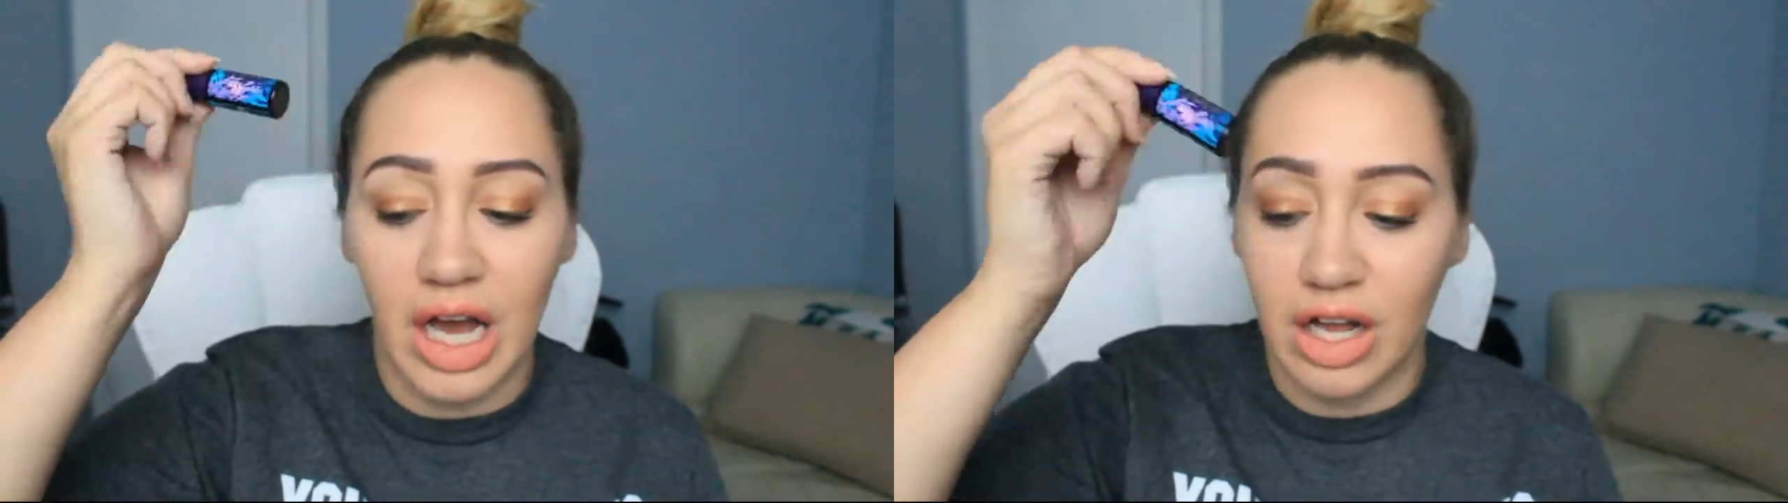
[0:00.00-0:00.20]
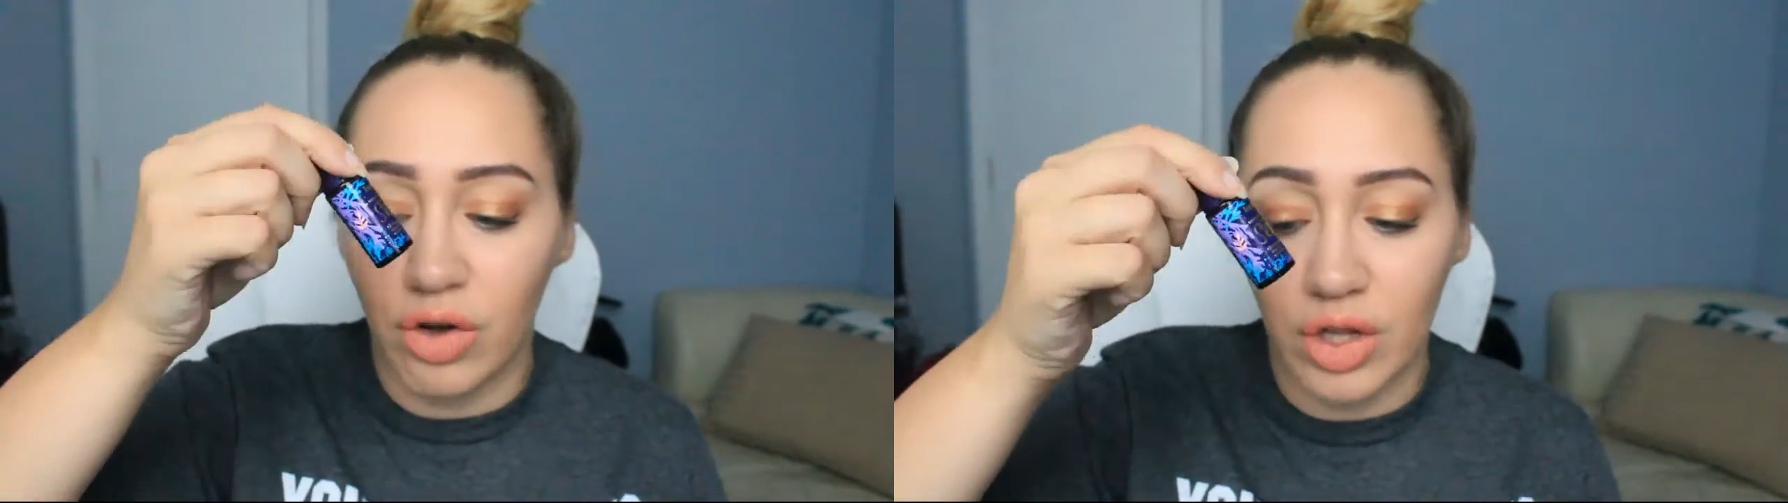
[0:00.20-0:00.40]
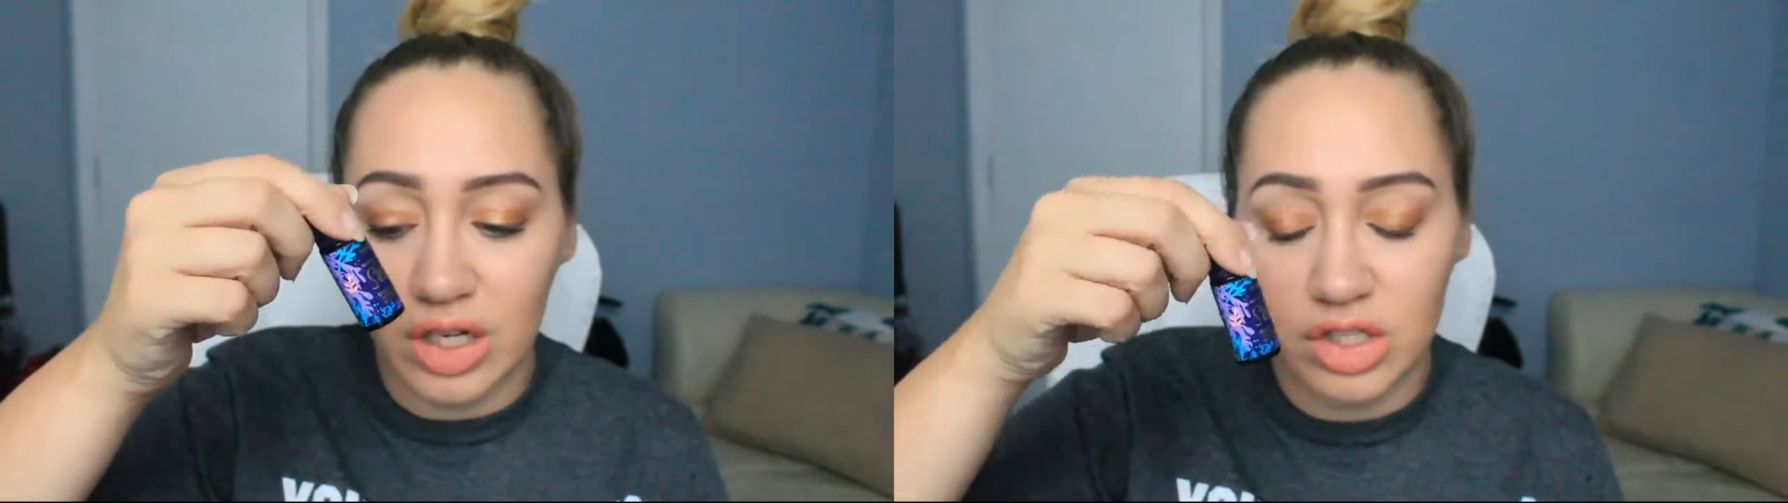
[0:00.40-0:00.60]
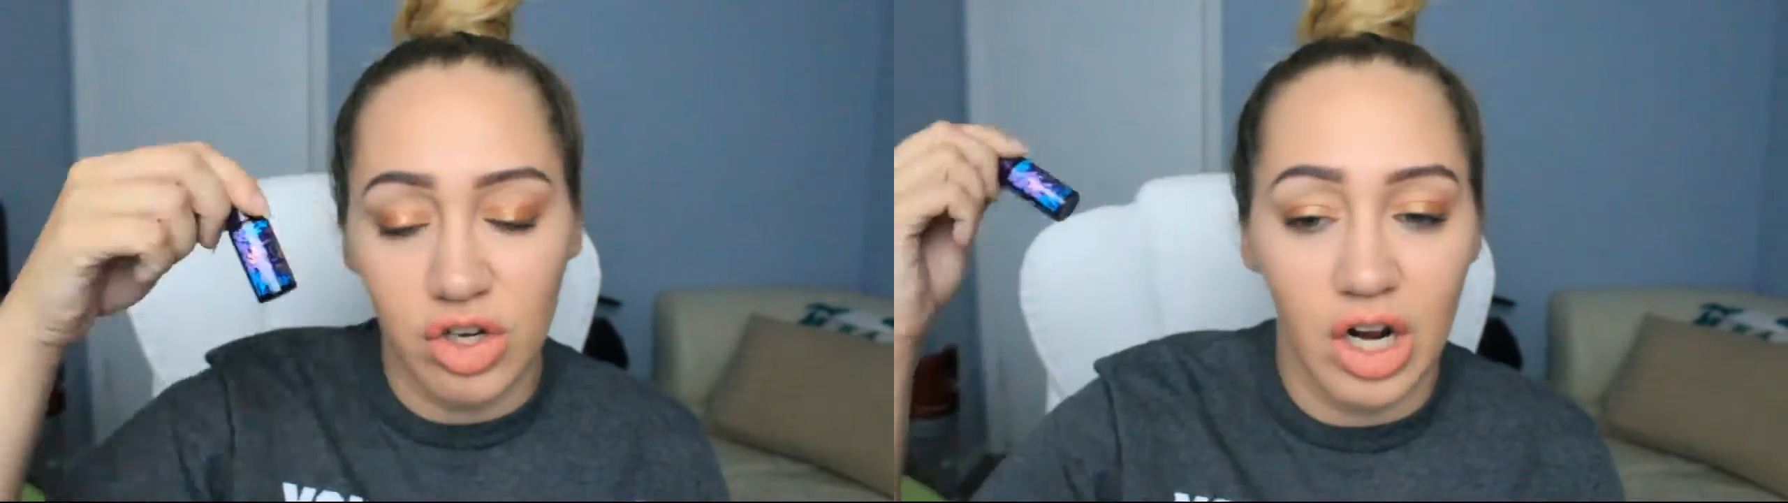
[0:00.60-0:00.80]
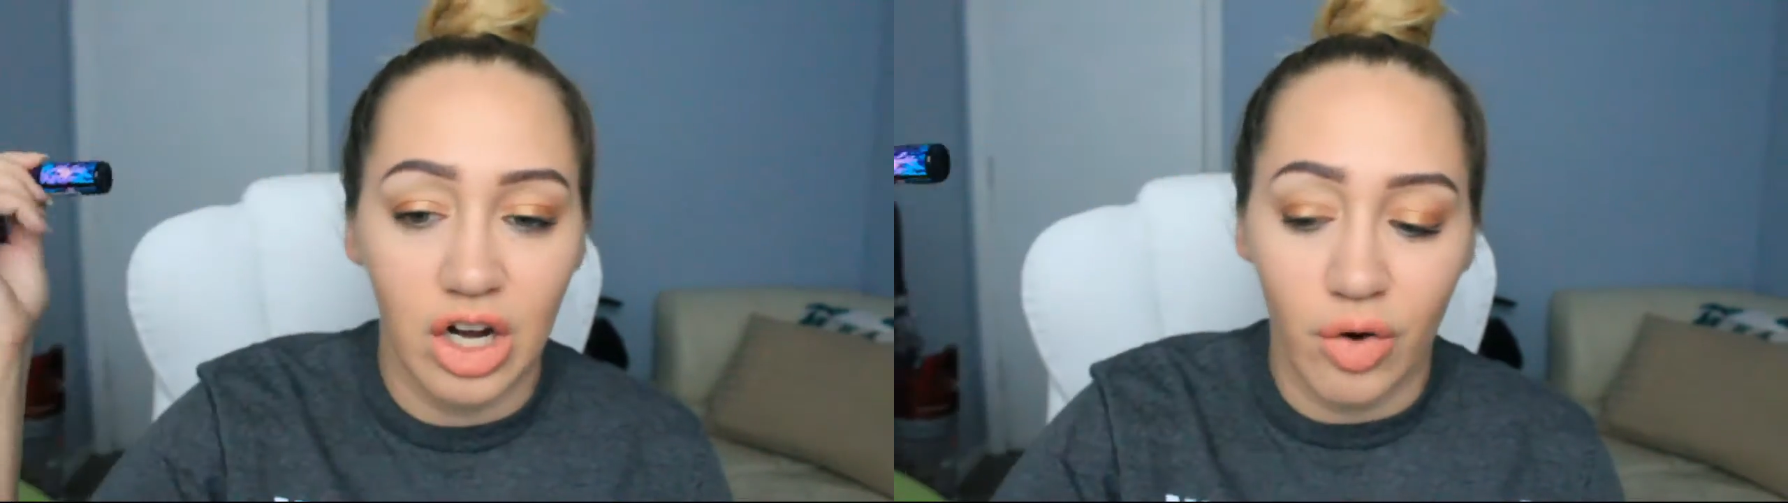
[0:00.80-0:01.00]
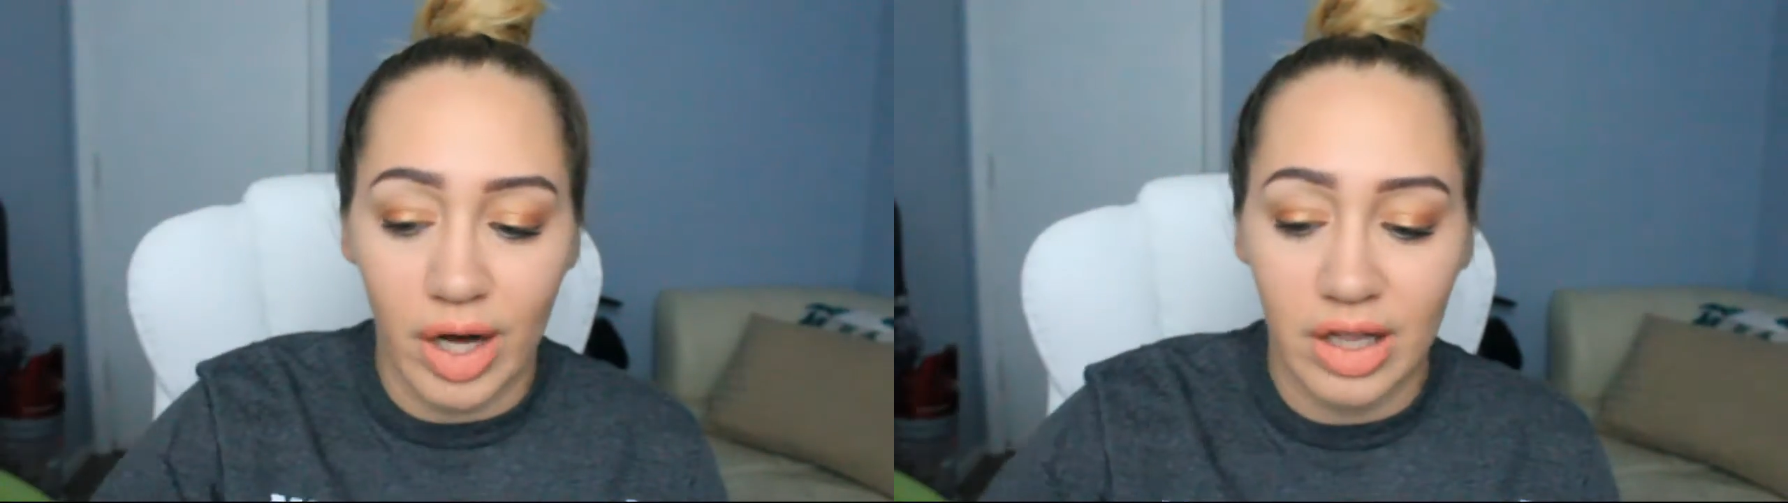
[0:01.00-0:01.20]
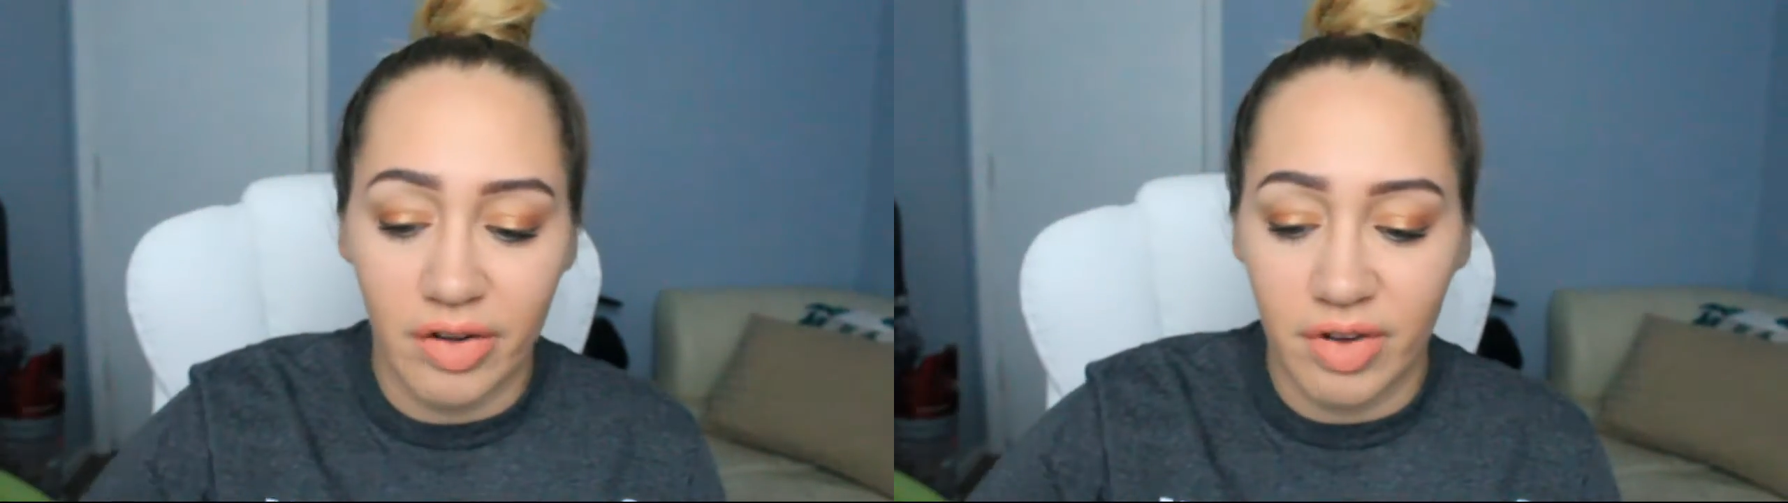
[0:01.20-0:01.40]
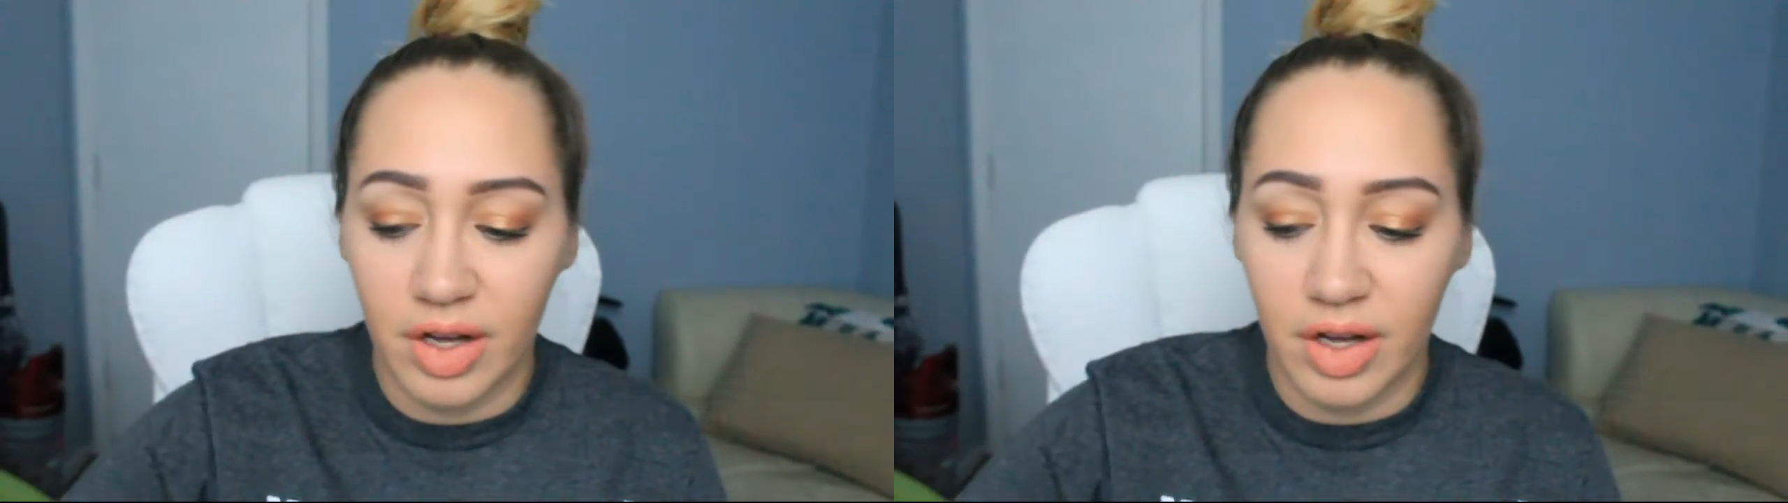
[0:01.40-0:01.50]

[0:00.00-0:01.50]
I know that it's good. I know I love